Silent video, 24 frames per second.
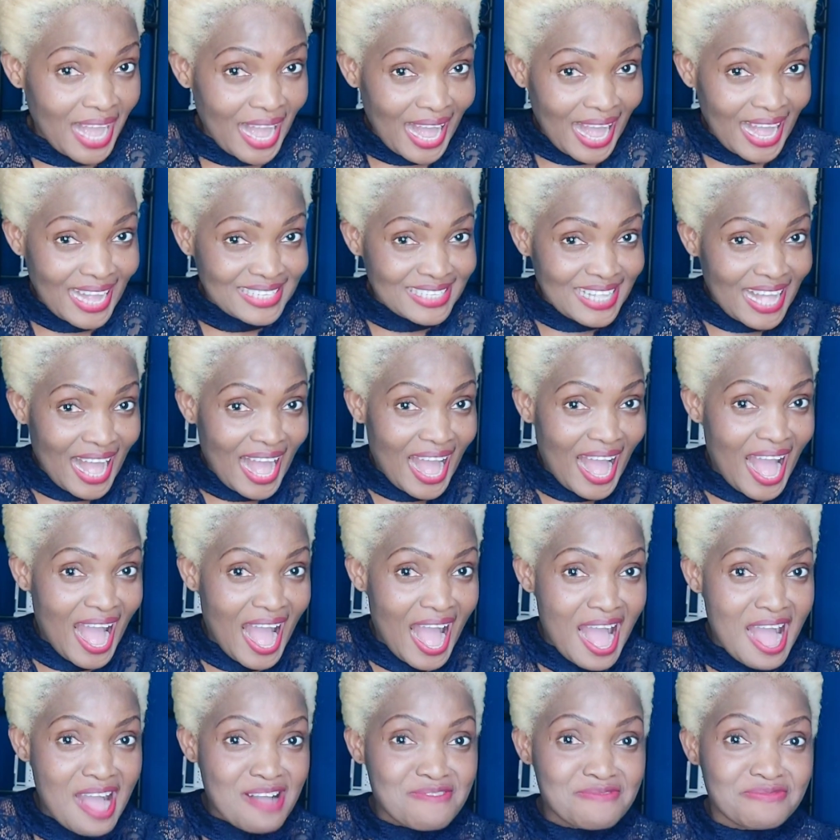And
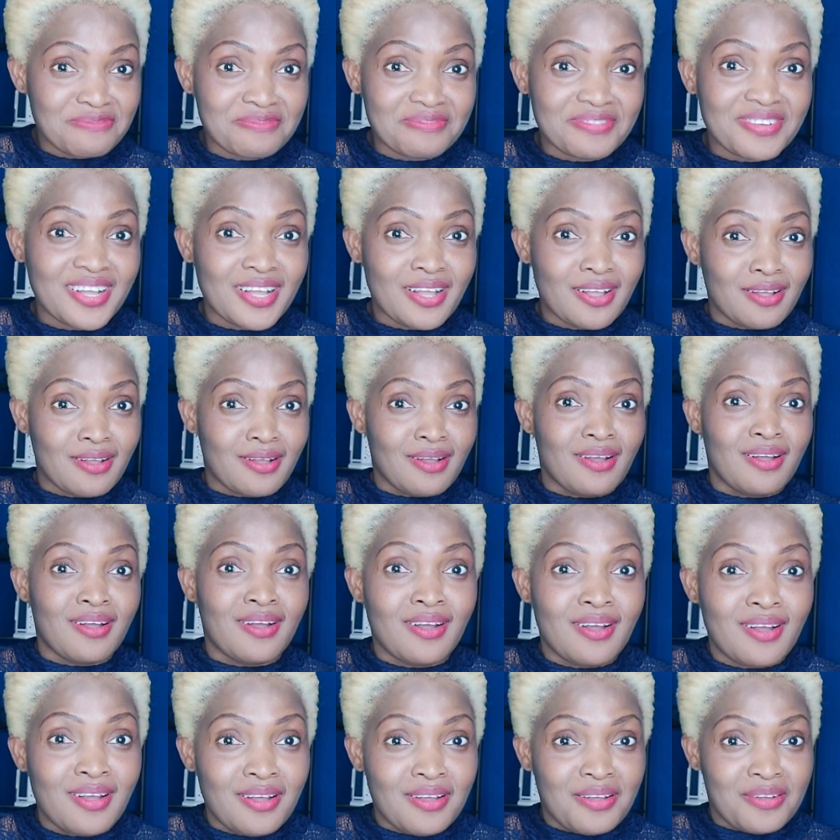have
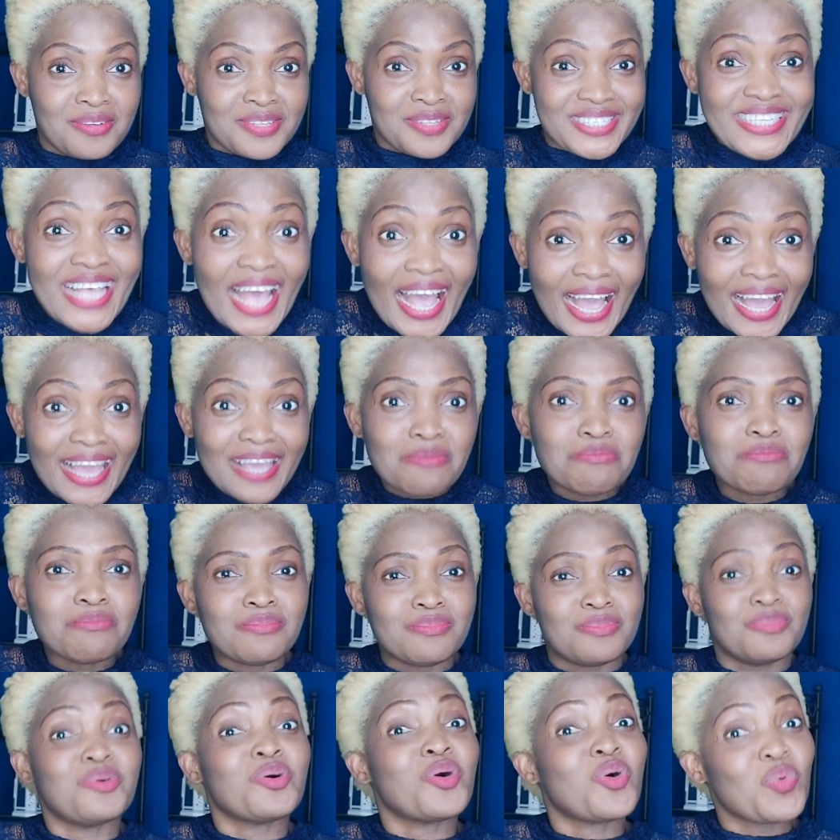time
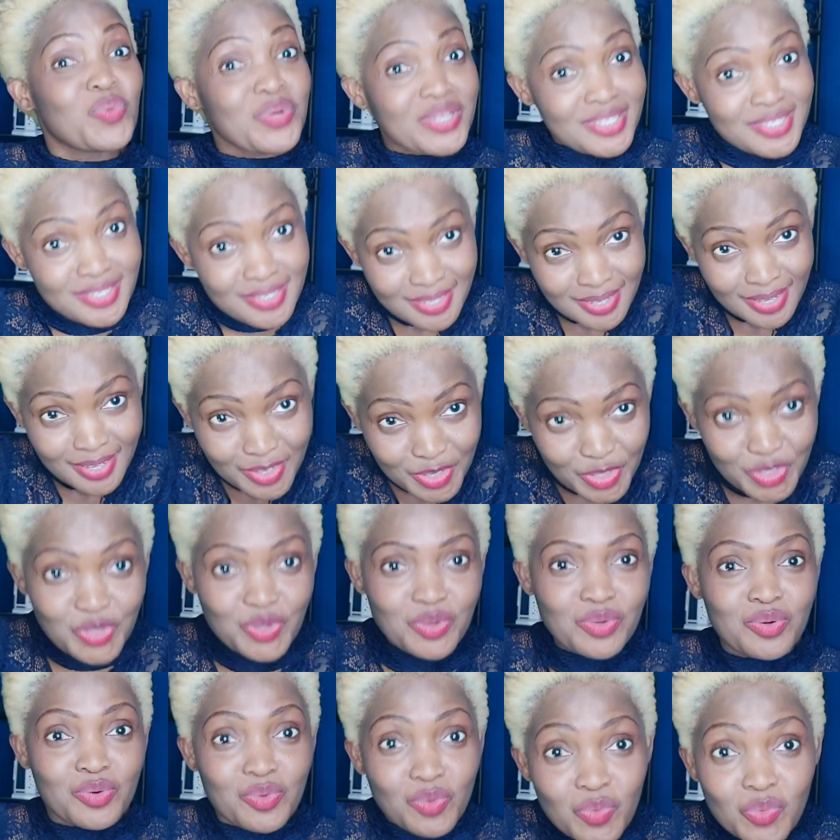with
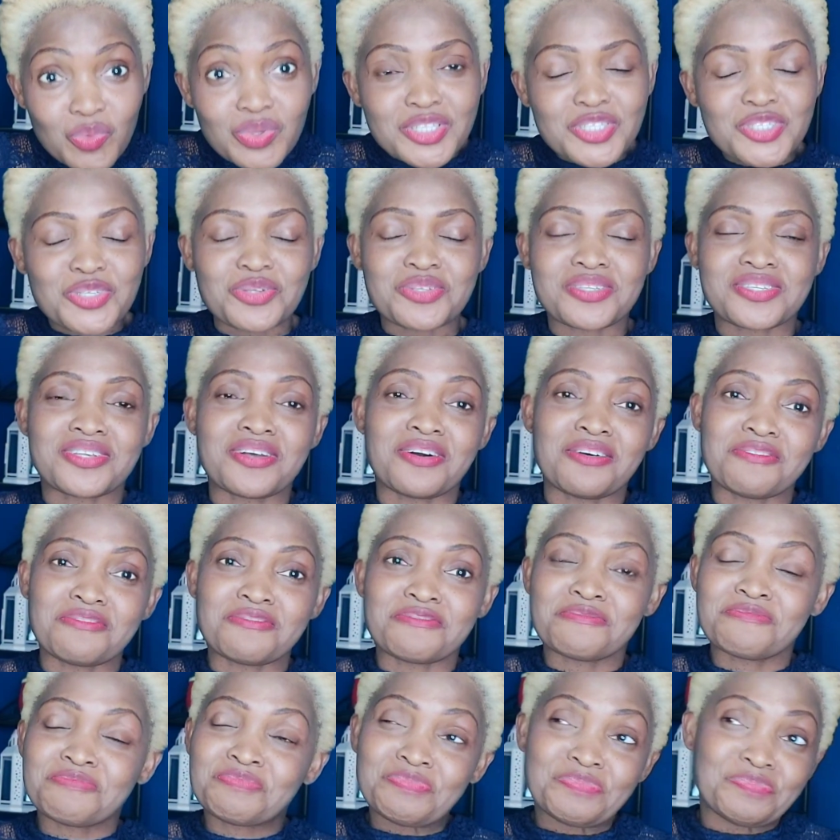you, with yourself.
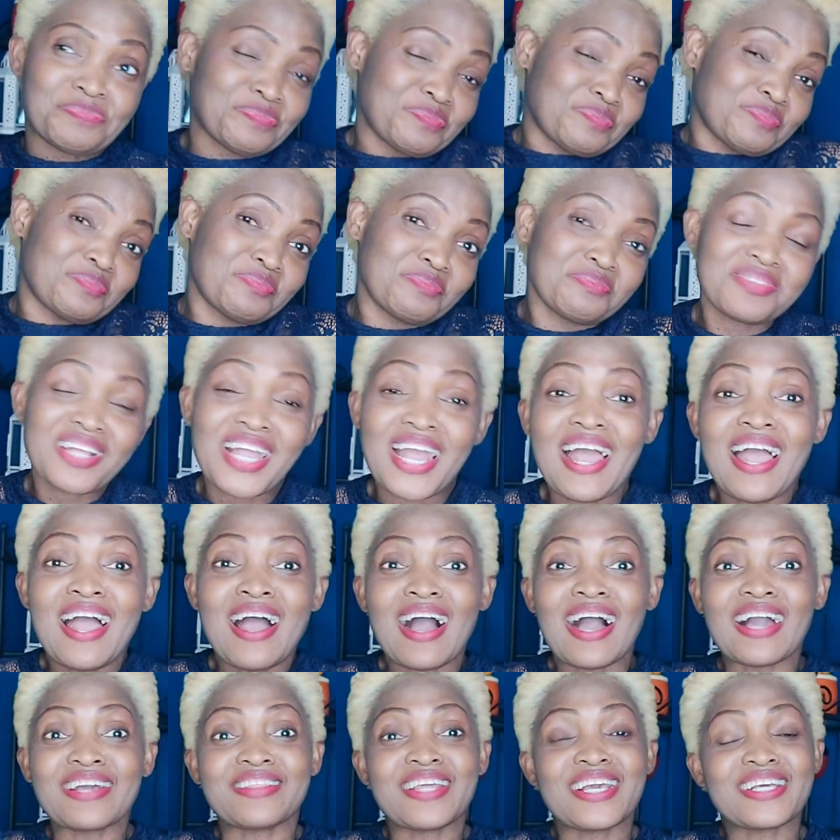
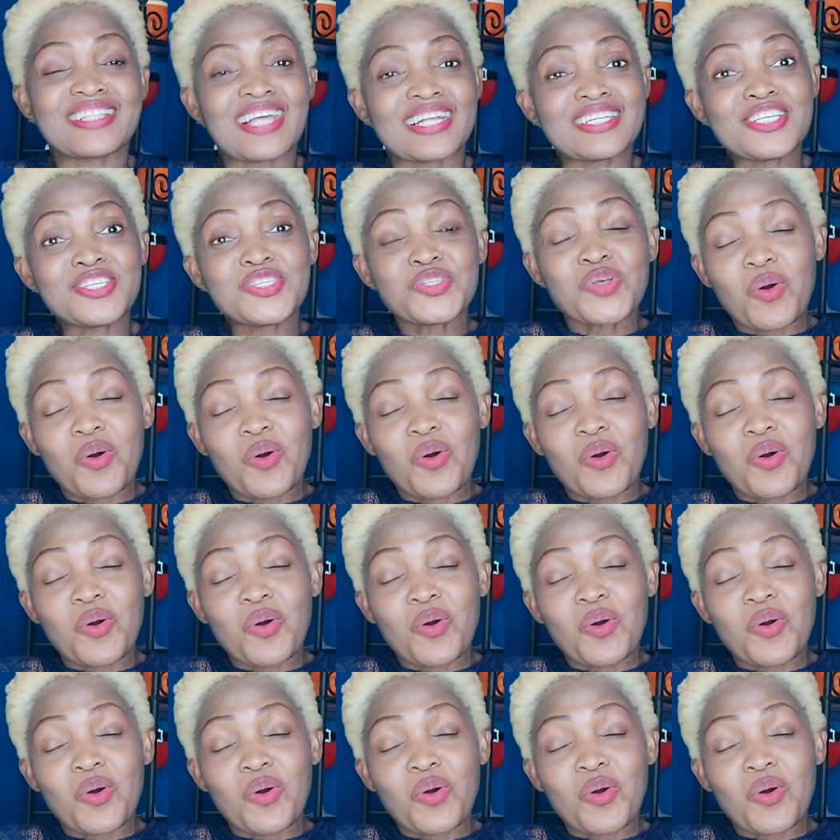I think that is